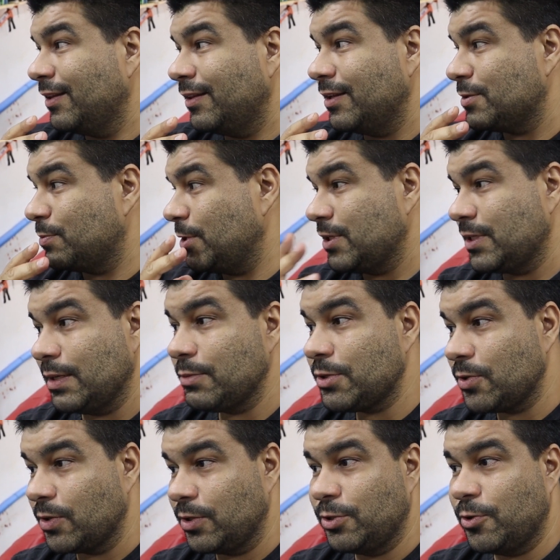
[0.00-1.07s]
there's been some
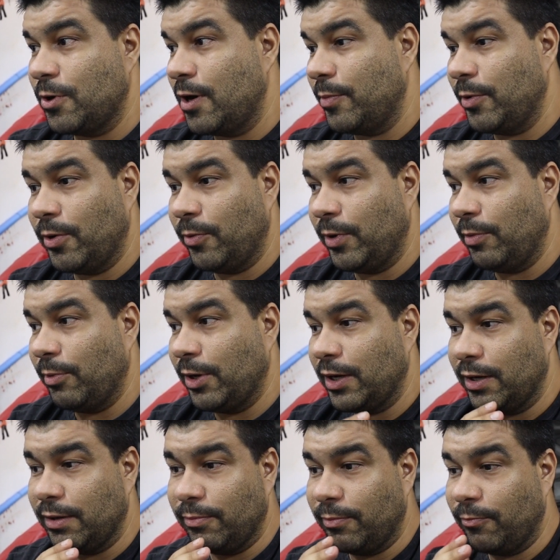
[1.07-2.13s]
sort of drama where
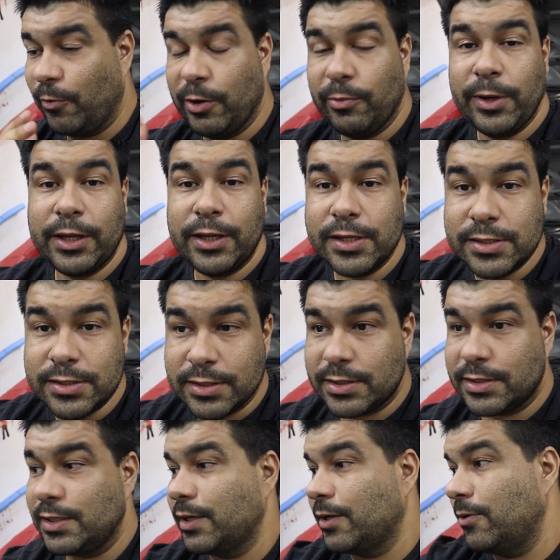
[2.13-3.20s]
one of my kids are
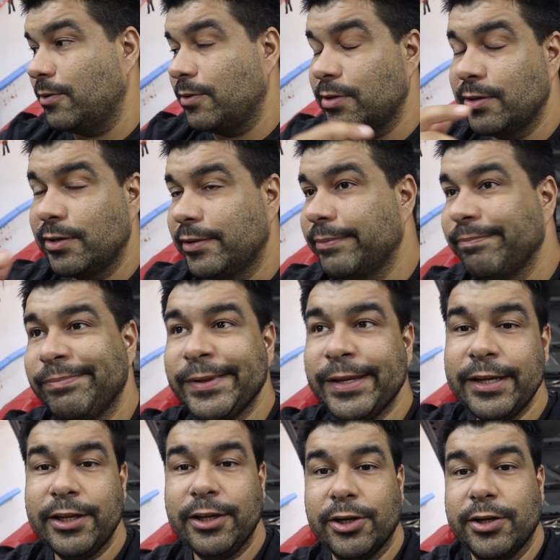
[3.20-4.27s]
sick, or
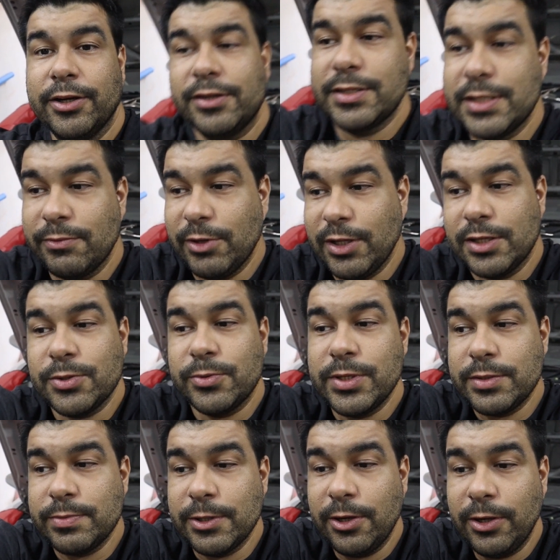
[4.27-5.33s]
you know, something that's
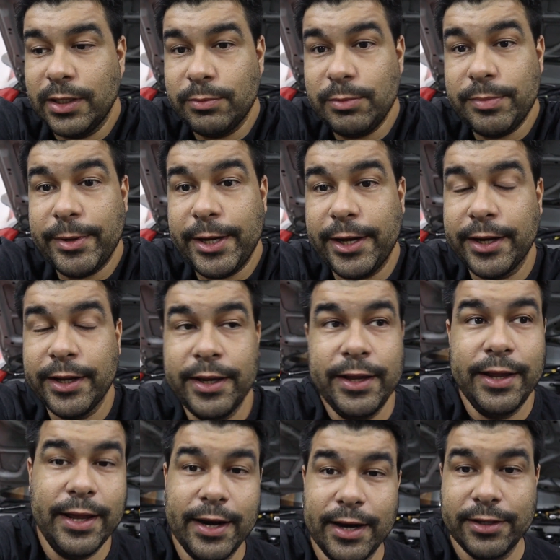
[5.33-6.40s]
always been holding me back.
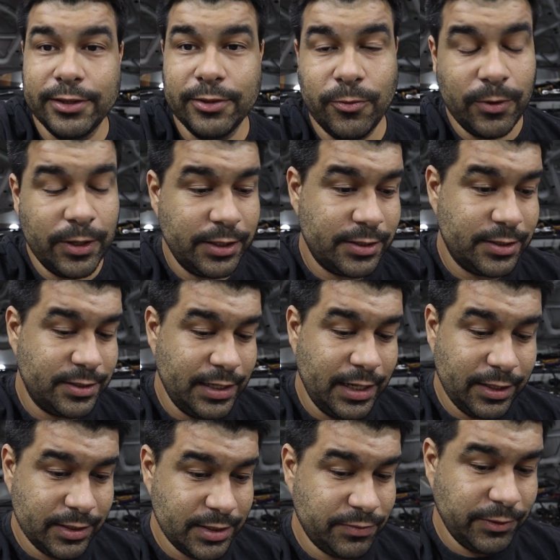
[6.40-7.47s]
And I didn't want to
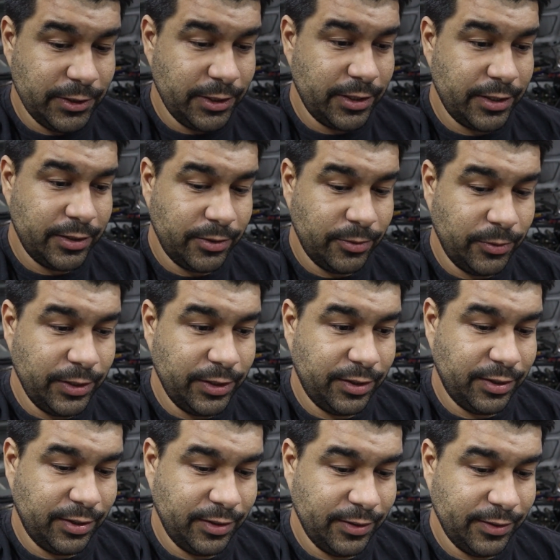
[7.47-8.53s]
end this video
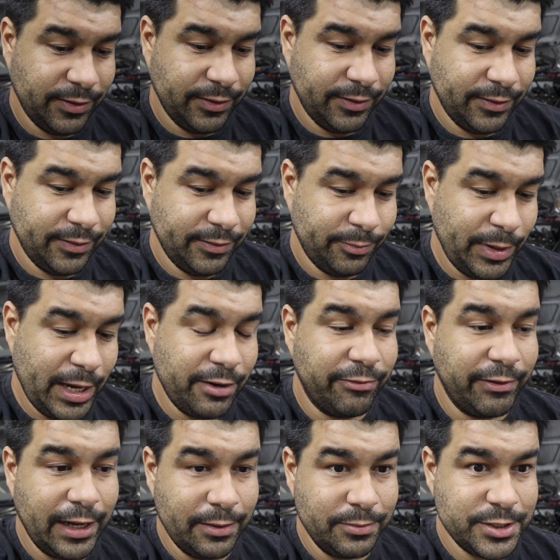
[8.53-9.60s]
with bad
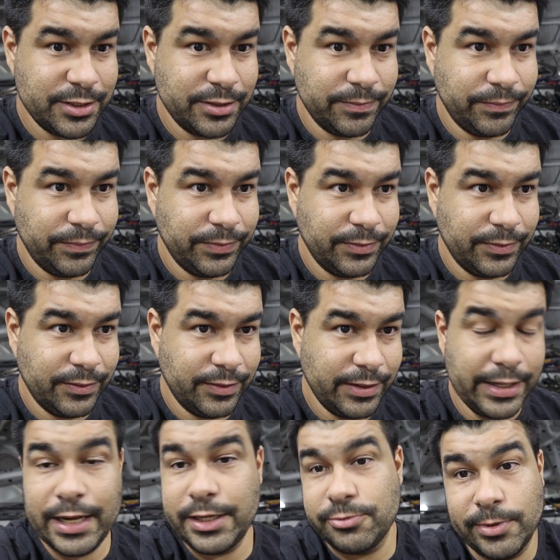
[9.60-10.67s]
vibes,
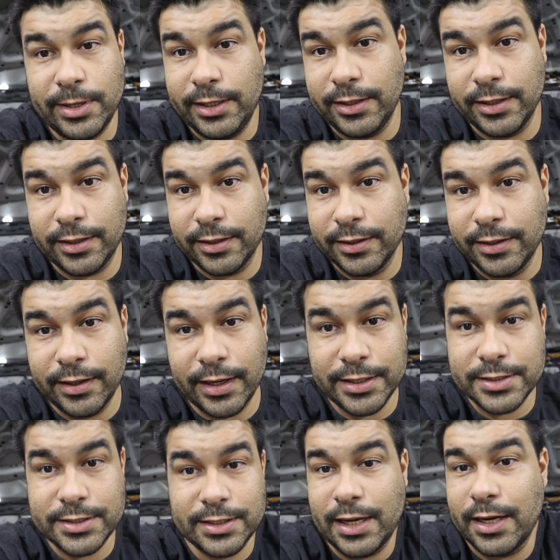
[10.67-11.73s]
and that's really it. I
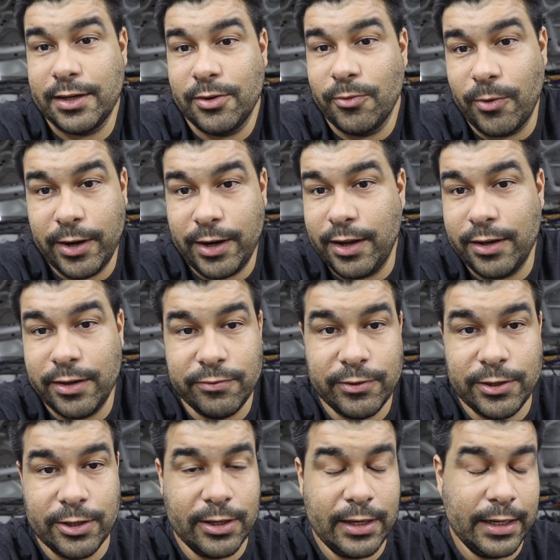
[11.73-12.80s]
didn't want to end the
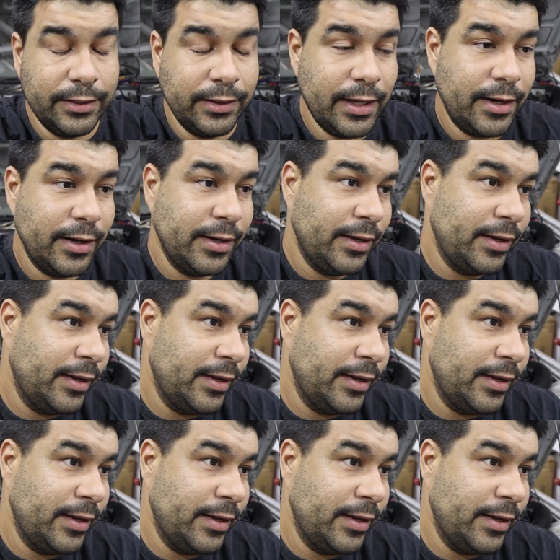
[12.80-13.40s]
video like that.